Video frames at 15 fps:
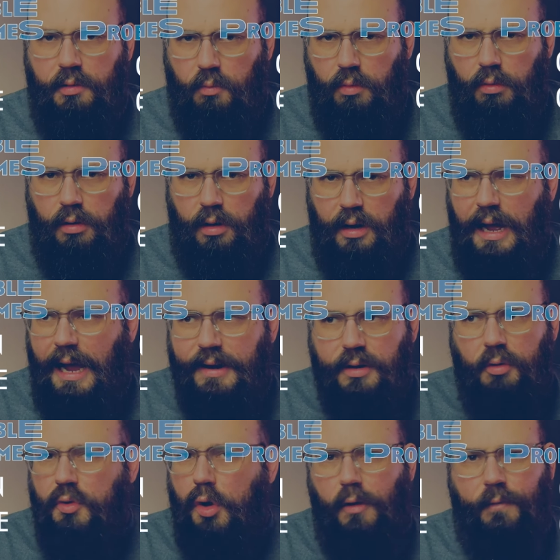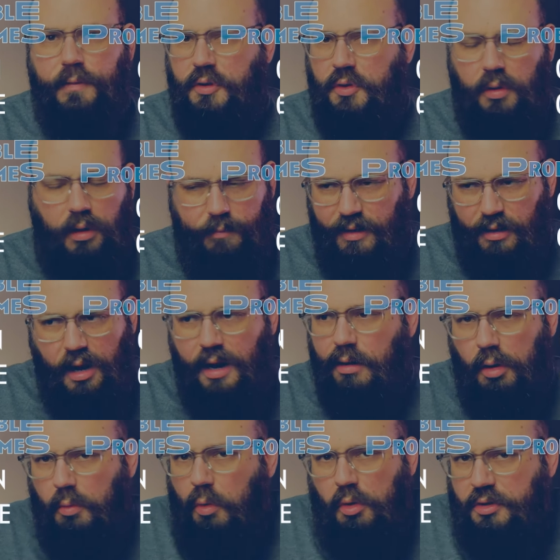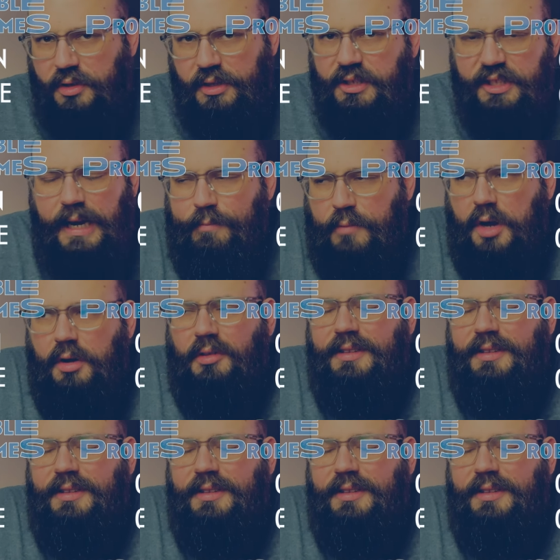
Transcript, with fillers: in war. I don't know for sure. I mean, not all wars are the same. Not all